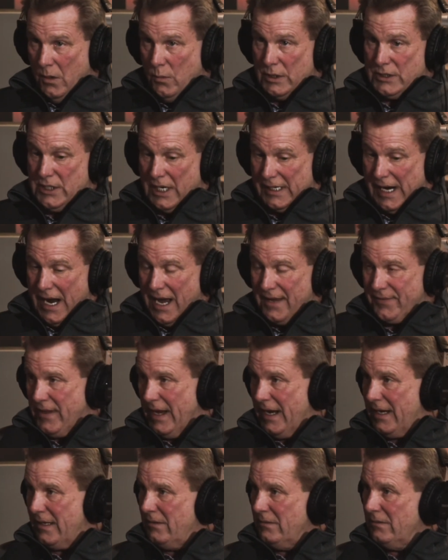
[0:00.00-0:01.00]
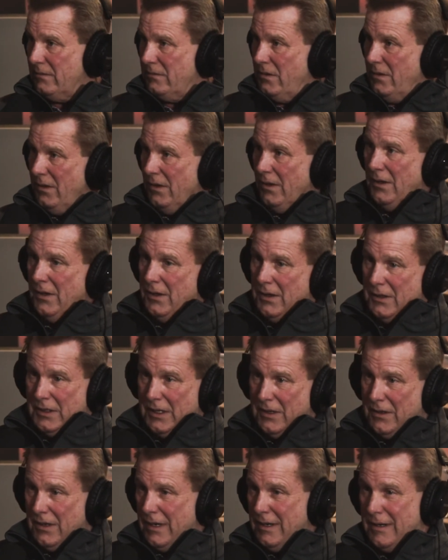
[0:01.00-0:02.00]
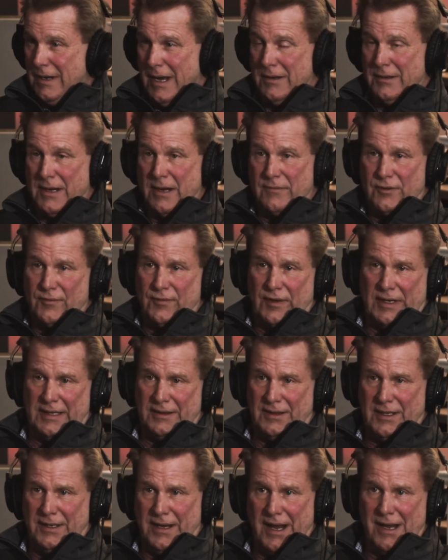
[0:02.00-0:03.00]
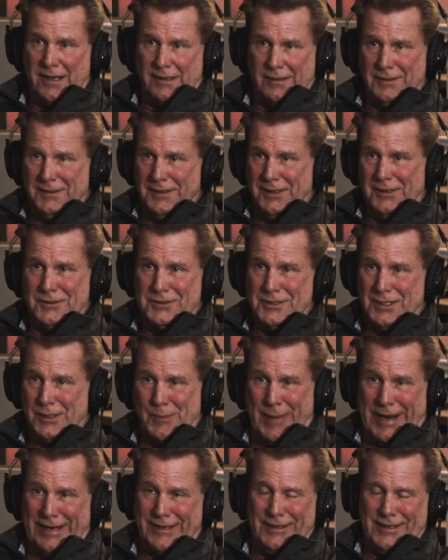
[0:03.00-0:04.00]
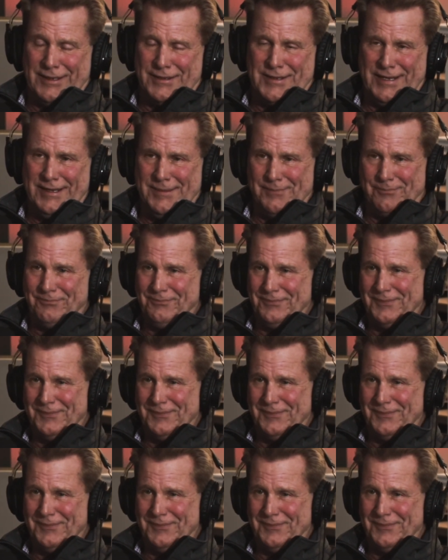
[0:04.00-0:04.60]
which I got that, and I'll never forget the day. It's like making a team.